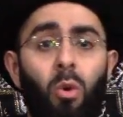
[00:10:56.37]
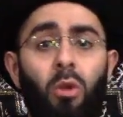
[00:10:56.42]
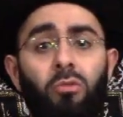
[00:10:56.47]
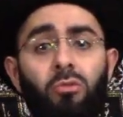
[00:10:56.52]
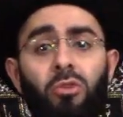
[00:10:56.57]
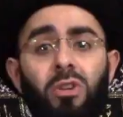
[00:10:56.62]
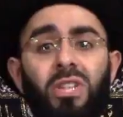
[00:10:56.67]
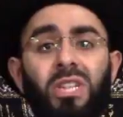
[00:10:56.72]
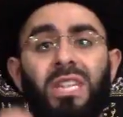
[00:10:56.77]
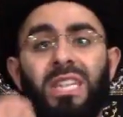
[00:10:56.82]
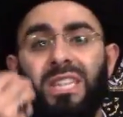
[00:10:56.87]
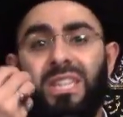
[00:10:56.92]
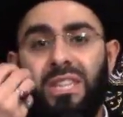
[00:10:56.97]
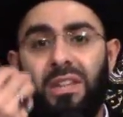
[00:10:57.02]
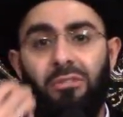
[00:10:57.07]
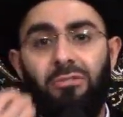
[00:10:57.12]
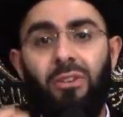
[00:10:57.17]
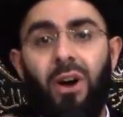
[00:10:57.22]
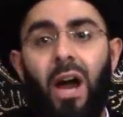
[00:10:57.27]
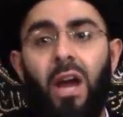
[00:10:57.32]
Well, first let's
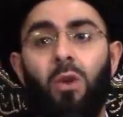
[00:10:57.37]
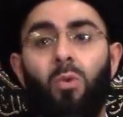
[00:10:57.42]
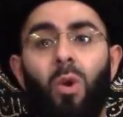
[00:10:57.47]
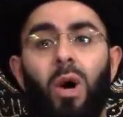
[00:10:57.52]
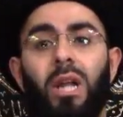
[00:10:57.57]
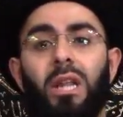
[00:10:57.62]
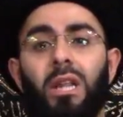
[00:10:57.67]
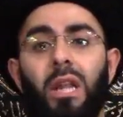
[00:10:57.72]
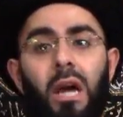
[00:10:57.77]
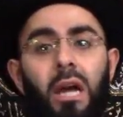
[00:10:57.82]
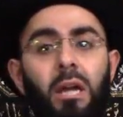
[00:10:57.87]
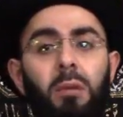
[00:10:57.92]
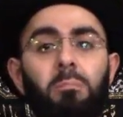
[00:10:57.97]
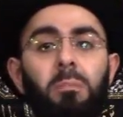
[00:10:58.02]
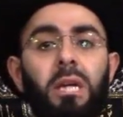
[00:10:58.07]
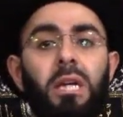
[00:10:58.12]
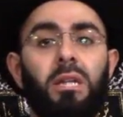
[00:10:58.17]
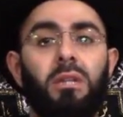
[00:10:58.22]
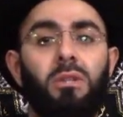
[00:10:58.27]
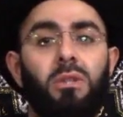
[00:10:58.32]
define what luck
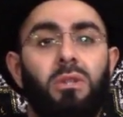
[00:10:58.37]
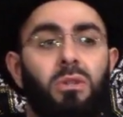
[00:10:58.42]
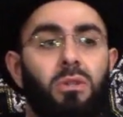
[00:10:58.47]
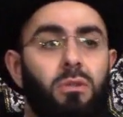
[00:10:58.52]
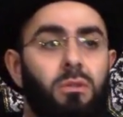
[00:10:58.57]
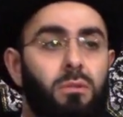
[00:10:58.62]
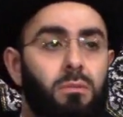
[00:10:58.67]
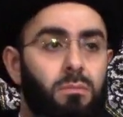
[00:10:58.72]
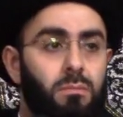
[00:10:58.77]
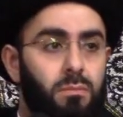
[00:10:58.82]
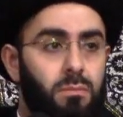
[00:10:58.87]
means.